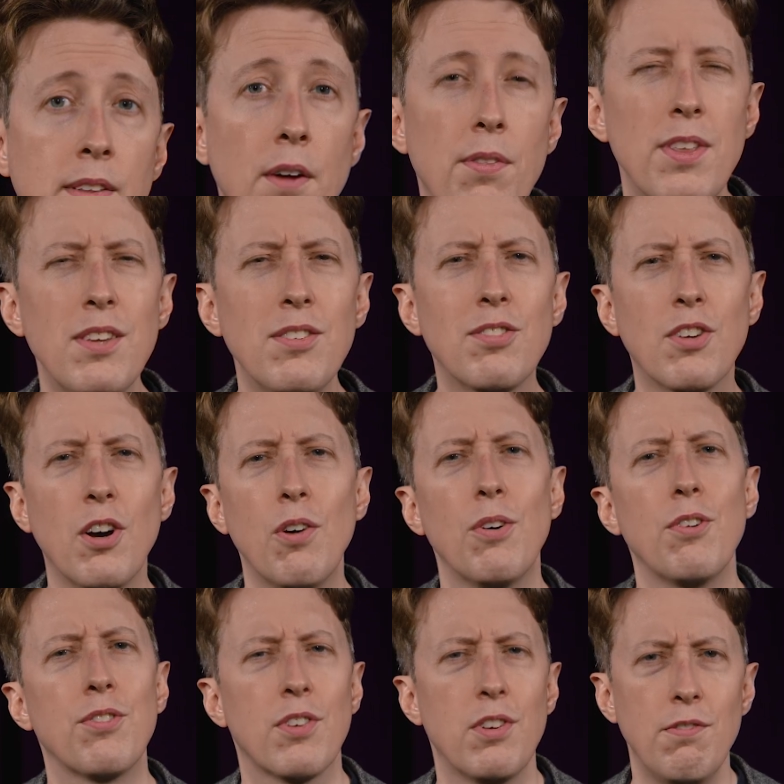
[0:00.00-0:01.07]
Now, these
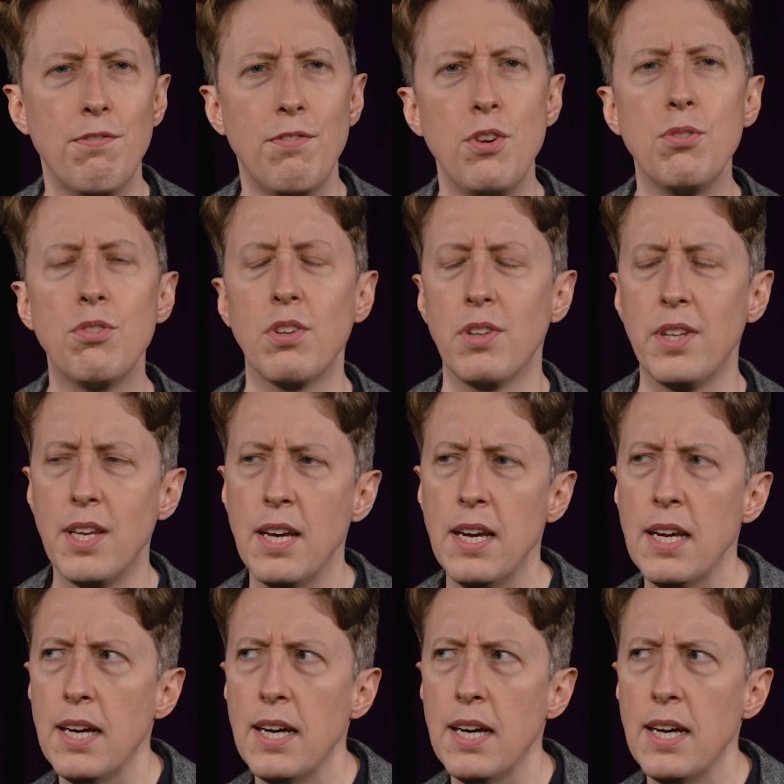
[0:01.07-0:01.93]
scholars, confusingly,